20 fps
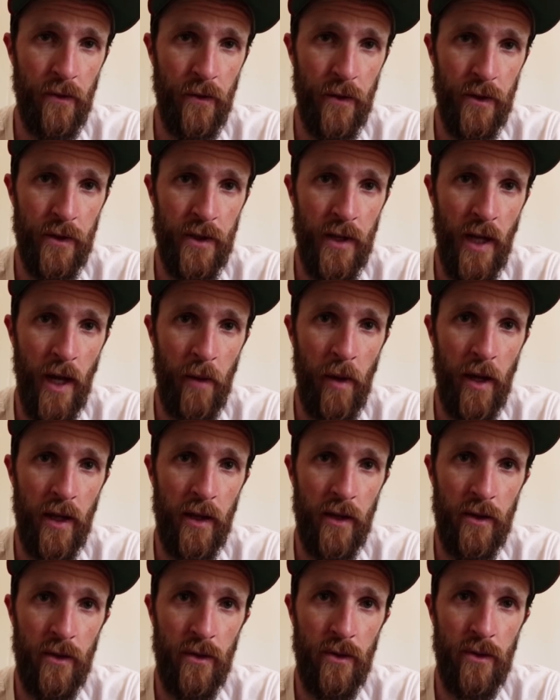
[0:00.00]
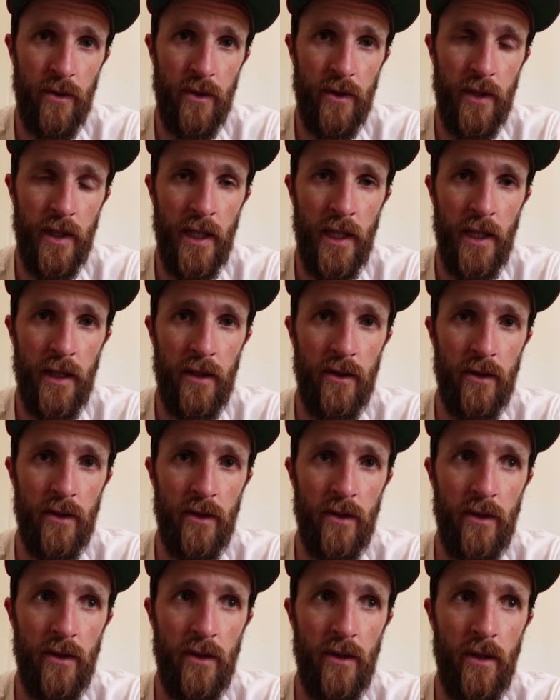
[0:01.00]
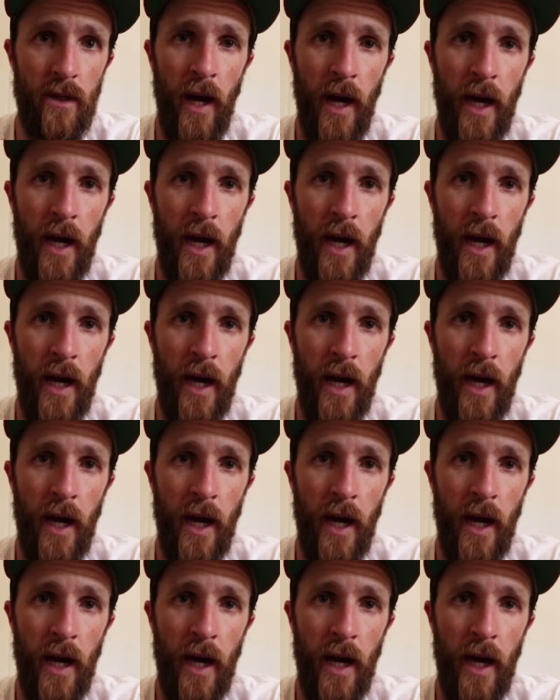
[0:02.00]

first time I used Easel,